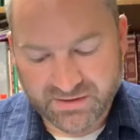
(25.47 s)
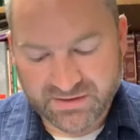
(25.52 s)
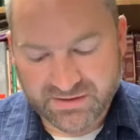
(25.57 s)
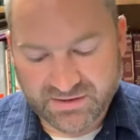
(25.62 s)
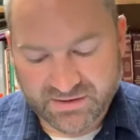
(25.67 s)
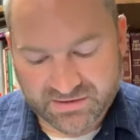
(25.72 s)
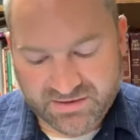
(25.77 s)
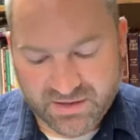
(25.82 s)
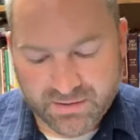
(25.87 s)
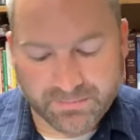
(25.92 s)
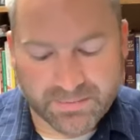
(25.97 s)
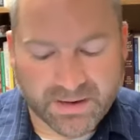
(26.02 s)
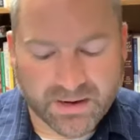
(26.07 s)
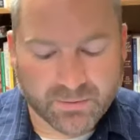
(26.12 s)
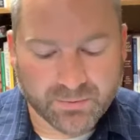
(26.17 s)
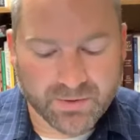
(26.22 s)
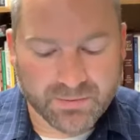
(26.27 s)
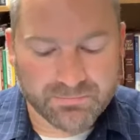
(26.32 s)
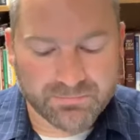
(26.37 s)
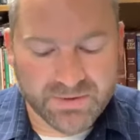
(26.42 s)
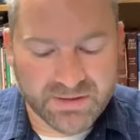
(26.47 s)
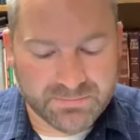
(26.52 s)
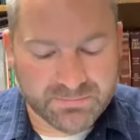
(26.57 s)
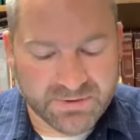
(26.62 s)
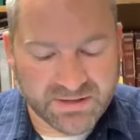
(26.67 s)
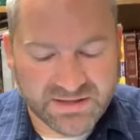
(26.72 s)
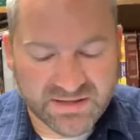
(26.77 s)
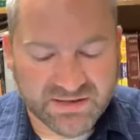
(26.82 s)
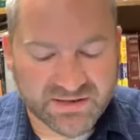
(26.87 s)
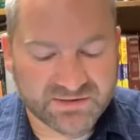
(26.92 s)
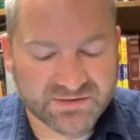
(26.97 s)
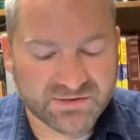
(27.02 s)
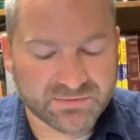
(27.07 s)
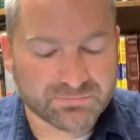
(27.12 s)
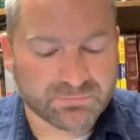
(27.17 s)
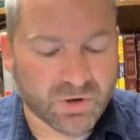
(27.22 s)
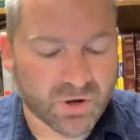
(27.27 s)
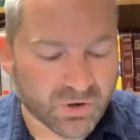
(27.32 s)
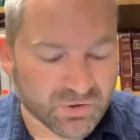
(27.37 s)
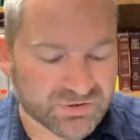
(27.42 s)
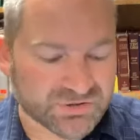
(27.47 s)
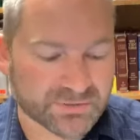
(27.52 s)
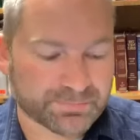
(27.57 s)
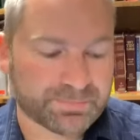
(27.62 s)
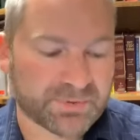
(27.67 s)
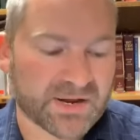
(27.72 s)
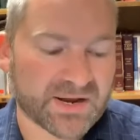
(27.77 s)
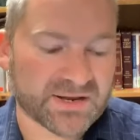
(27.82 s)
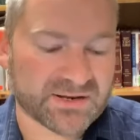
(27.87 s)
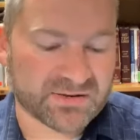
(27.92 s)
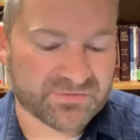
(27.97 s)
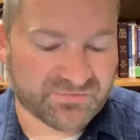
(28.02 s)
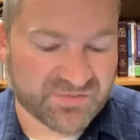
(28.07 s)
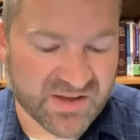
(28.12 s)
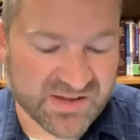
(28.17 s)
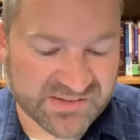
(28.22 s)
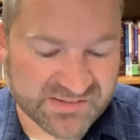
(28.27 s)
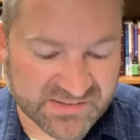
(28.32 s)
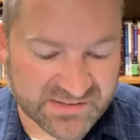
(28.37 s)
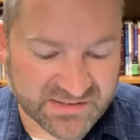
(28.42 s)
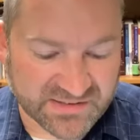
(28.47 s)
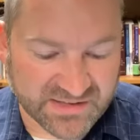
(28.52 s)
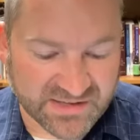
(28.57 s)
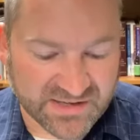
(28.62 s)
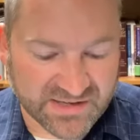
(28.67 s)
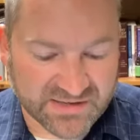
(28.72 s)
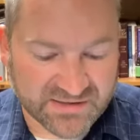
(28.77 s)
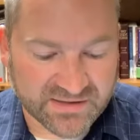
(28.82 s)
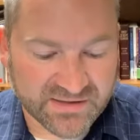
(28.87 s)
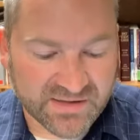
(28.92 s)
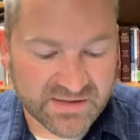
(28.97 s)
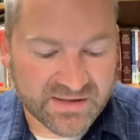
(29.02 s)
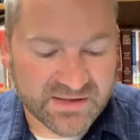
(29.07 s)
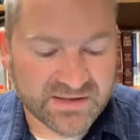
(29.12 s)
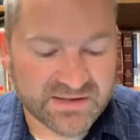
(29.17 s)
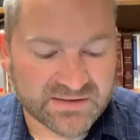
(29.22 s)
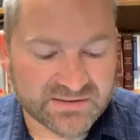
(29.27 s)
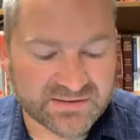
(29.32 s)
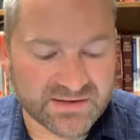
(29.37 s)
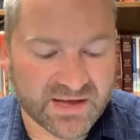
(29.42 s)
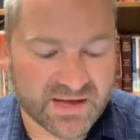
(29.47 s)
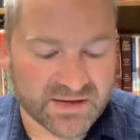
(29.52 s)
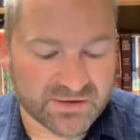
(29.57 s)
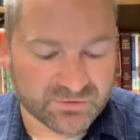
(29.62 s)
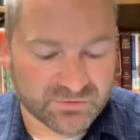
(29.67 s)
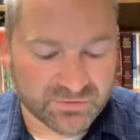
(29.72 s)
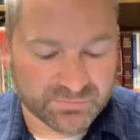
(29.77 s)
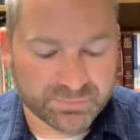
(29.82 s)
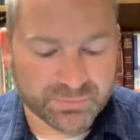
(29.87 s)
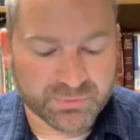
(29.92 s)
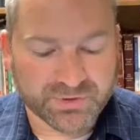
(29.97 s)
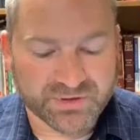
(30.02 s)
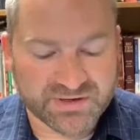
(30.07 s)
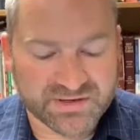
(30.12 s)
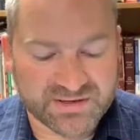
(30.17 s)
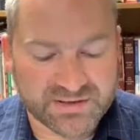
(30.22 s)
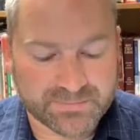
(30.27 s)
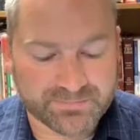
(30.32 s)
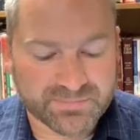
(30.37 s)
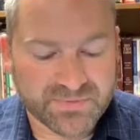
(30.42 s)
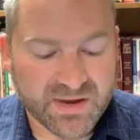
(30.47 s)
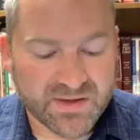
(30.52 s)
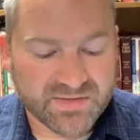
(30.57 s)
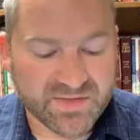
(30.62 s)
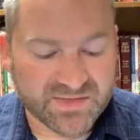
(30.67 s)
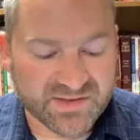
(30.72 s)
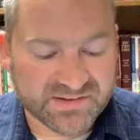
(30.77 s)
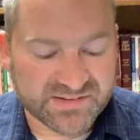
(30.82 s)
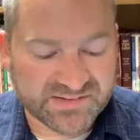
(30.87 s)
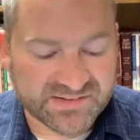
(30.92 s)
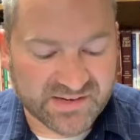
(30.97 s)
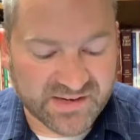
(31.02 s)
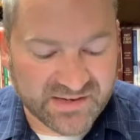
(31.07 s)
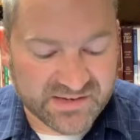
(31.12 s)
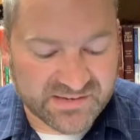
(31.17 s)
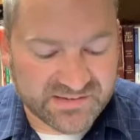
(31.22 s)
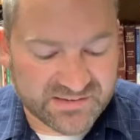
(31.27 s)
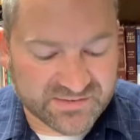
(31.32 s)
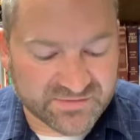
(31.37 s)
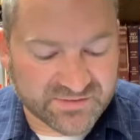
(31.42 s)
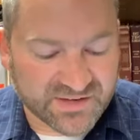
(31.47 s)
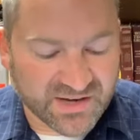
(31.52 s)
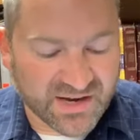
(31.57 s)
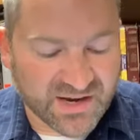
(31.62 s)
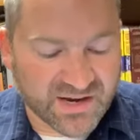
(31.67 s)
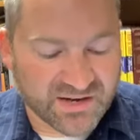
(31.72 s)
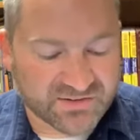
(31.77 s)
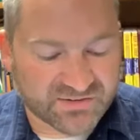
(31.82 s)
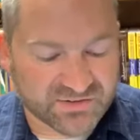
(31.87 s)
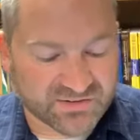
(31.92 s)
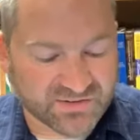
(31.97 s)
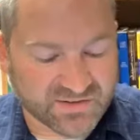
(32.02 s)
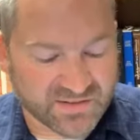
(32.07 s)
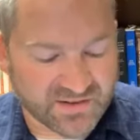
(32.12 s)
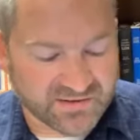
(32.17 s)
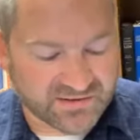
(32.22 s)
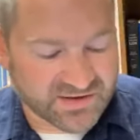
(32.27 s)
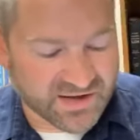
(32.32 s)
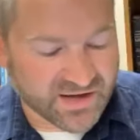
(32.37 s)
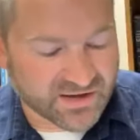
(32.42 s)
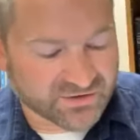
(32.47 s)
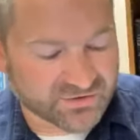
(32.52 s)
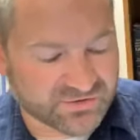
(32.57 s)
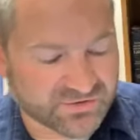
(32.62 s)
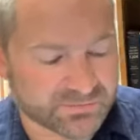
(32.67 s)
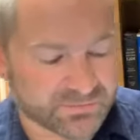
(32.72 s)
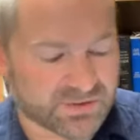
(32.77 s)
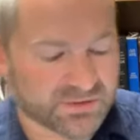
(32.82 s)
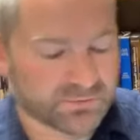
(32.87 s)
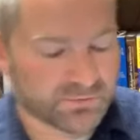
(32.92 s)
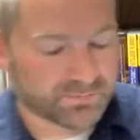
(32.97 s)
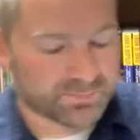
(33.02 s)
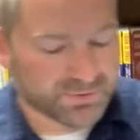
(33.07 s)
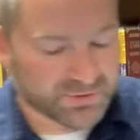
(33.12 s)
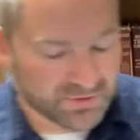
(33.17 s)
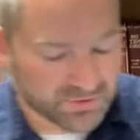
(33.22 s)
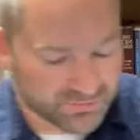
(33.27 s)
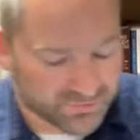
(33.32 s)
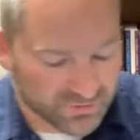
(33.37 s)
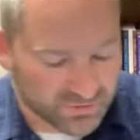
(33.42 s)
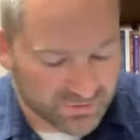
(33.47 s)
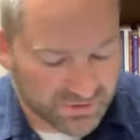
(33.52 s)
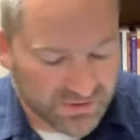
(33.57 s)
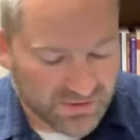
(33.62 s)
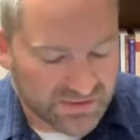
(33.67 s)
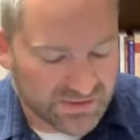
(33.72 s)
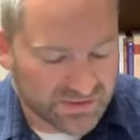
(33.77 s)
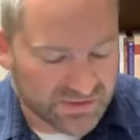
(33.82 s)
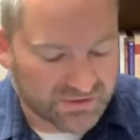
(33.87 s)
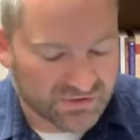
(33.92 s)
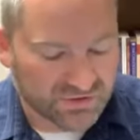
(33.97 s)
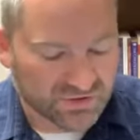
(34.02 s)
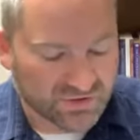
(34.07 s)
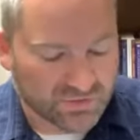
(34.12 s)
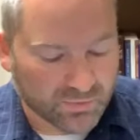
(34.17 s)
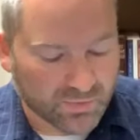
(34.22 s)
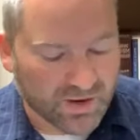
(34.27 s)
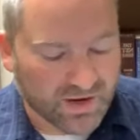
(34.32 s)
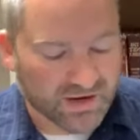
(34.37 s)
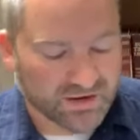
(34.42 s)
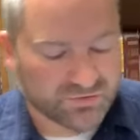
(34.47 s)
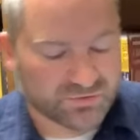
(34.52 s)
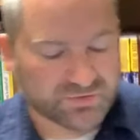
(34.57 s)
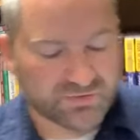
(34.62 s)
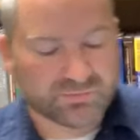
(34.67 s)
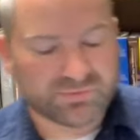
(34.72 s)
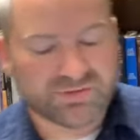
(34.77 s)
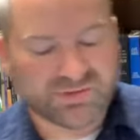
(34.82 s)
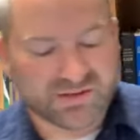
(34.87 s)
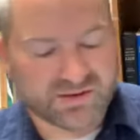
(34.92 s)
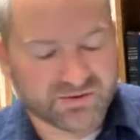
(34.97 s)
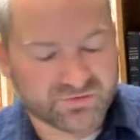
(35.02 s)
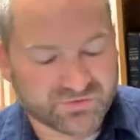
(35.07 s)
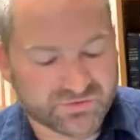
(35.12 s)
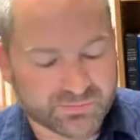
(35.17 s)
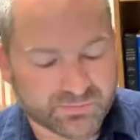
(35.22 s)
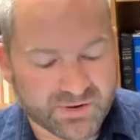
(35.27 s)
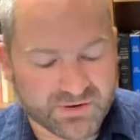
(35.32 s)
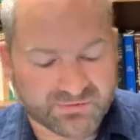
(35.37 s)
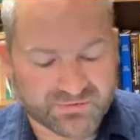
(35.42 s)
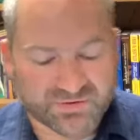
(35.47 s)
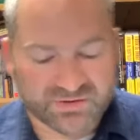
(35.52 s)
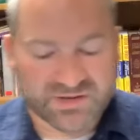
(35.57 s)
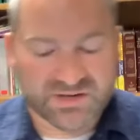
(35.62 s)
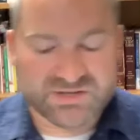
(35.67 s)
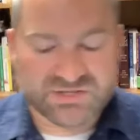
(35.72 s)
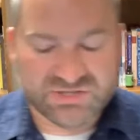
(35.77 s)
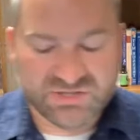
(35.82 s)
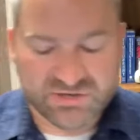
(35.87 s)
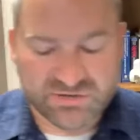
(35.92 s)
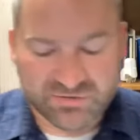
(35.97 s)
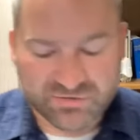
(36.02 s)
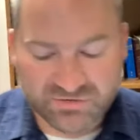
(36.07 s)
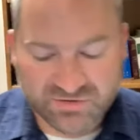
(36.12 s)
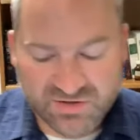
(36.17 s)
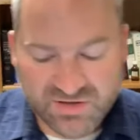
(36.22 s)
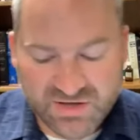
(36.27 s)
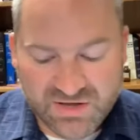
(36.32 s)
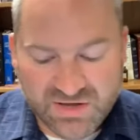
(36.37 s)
Now it came about when men began to multiply in the face of the land, and daughters were born to them, that the sons of God saw that the daughters of men were beautiful. They took wives for themselves, whomever they chose.